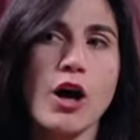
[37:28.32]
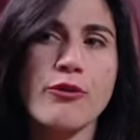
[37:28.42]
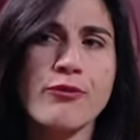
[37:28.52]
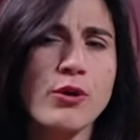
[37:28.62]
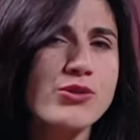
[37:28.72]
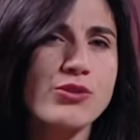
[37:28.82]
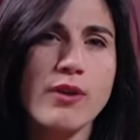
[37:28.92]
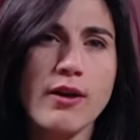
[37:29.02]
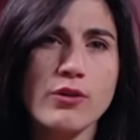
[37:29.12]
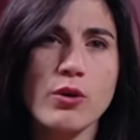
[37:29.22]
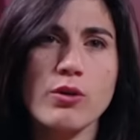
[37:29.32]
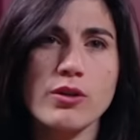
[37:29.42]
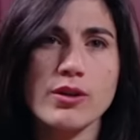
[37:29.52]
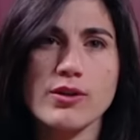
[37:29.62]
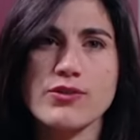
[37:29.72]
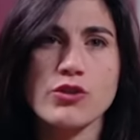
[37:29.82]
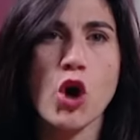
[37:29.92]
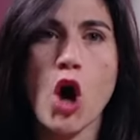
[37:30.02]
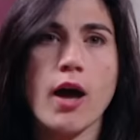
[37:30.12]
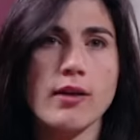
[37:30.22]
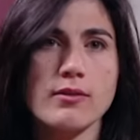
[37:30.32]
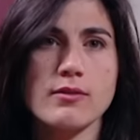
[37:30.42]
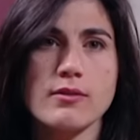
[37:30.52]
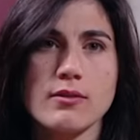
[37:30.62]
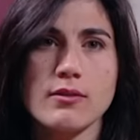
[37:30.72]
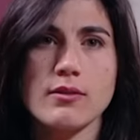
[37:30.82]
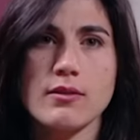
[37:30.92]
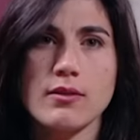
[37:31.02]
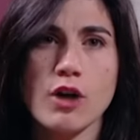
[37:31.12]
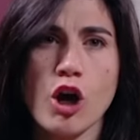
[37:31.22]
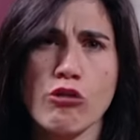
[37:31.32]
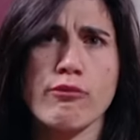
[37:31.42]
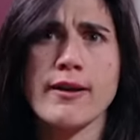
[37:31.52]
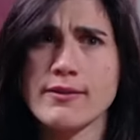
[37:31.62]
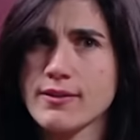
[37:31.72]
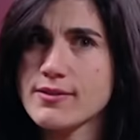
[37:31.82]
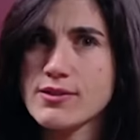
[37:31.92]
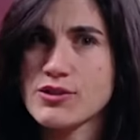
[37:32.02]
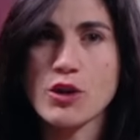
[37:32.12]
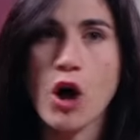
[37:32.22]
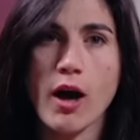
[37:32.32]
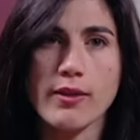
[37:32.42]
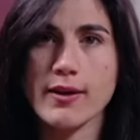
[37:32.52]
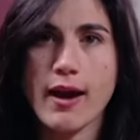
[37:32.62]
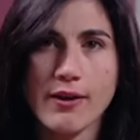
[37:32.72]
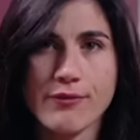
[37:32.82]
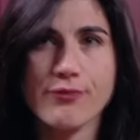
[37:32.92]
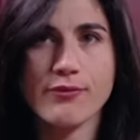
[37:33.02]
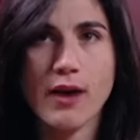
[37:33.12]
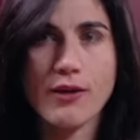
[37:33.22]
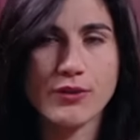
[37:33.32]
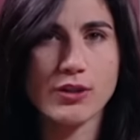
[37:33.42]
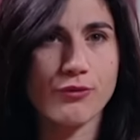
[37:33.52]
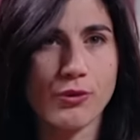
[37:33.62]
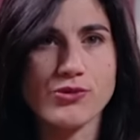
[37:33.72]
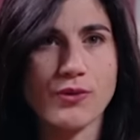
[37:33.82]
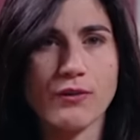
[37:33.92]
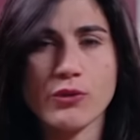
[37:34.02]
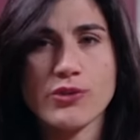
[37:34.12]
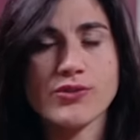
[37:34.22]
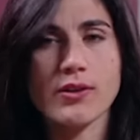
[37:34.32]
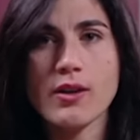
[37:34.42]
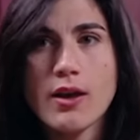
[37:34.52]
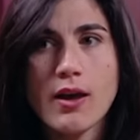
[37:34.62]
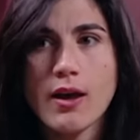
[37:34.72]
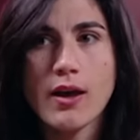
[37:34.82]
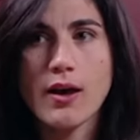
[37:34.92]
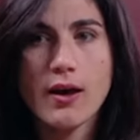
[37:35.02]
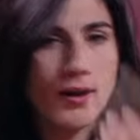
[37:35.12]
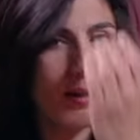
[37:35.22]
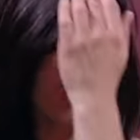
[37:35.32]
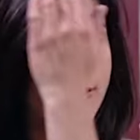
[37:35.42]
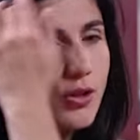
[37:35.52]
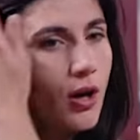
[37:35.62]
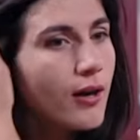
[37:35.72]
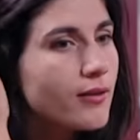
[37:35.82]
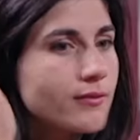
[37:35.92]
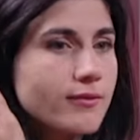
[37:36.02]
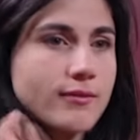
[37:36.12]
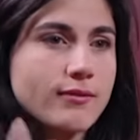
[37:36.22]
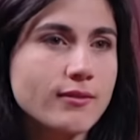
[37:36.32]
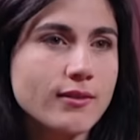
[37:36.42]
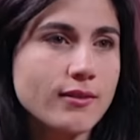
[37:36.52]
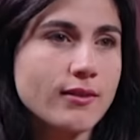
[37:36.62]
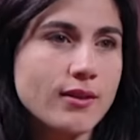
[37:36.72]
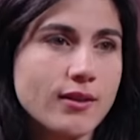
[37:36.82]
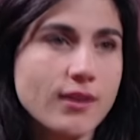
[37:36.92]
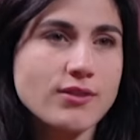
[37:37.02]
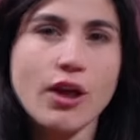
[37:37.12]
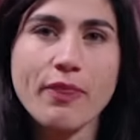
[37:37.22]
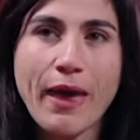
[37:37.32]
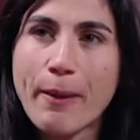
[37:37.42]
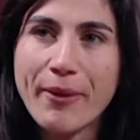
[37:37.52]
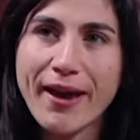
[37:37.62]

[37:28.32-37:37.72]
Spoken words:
A frozen ravioli is not horrendous. It's not. Like, I've eaten frozen raviolis. It's not that